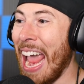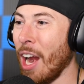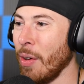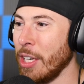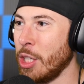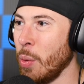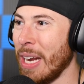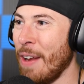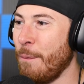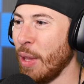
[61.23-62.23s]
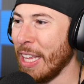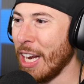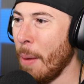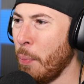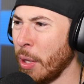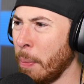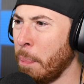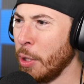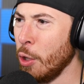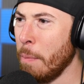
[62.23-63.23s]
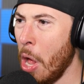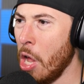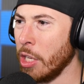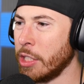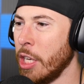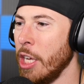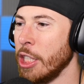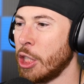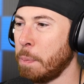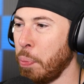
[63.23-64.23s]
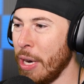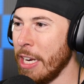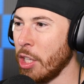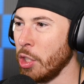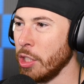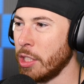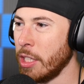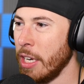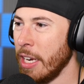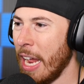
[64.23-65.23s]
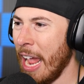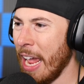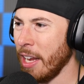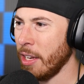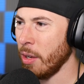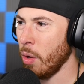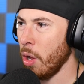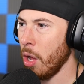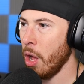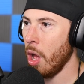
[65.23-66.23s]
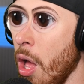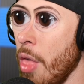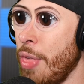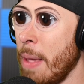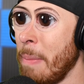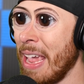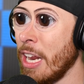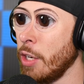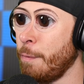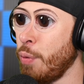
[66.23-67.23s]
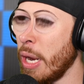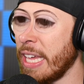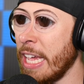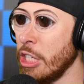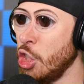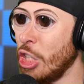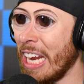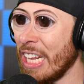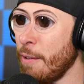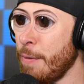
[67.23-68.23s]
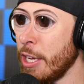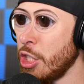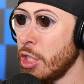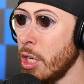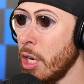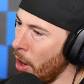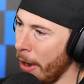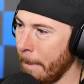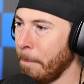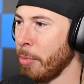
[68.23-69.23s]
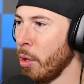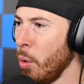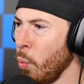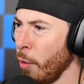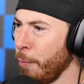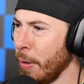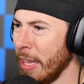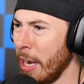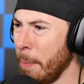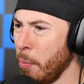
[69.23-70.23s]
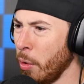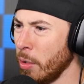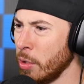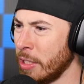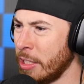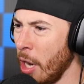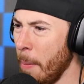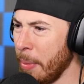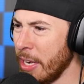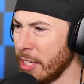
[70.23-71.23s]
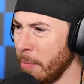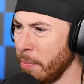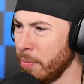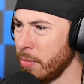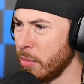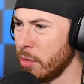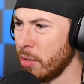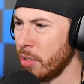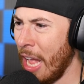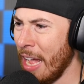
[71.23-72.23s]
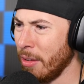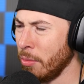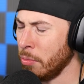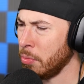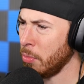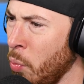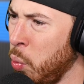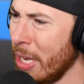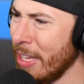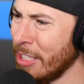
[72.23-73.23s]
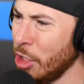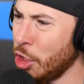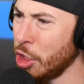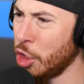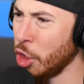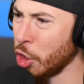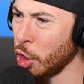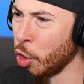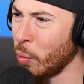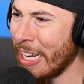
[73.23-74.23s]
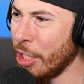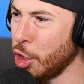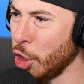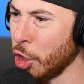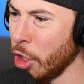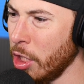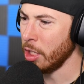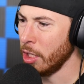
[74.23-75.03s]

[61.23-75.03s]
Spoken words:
air into it and filling it up with blue balls, sprinkles, and they made a freaking jellyfish. All right, we're filling up, we're dumping some, what is this, sugar, green sugar?